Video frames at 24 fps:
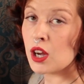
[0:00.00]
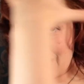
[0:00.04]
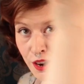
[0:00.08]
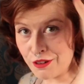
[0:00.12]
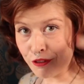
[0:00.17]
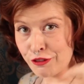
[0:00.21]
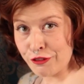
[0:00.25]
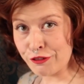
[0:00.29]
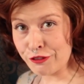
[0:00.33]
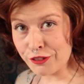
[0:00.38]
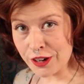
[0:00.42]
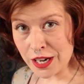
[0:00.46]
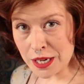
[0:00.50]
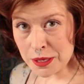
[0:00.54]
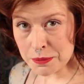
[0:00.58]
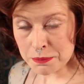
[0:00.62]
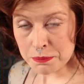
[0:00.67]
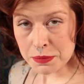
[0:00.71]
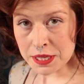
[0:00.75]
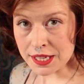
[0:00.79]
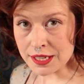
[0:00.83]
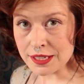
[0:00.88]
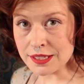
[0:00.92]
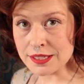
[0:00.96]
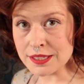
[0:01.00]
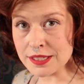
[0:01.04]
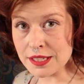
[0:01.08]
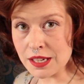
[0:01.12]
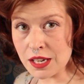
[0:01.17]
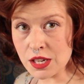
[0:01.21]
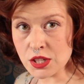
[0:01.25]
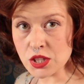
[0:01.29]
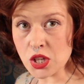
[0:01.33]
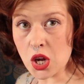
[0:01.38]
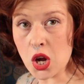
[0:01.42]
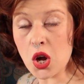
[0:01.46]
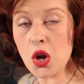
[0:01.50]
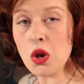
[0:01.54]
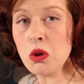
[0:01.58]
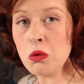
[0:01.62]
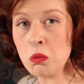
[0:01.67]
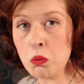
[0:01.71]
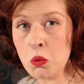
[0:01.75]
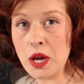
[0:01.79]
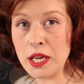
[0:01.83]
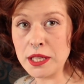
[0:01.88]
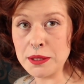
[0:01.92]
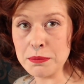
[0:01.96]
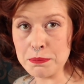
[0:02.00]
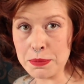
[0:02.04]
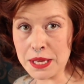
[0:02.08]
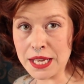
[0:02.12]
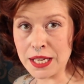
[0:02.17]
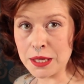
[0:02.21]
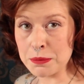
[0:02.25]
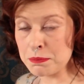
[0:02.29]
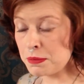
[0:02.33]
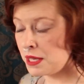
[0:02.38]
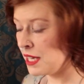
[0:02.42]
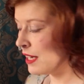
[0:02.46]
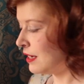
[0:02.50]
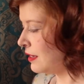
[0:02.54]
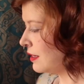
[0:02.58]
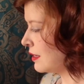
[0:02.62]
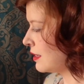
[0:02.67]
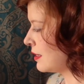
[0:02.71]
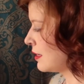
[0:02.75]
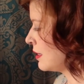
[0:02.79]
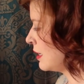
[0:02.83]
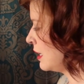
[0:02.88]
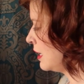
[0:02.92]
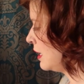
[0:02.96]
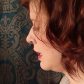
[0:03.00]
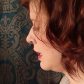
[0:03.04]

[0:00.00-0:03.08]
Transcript: That front piece is all one big piece.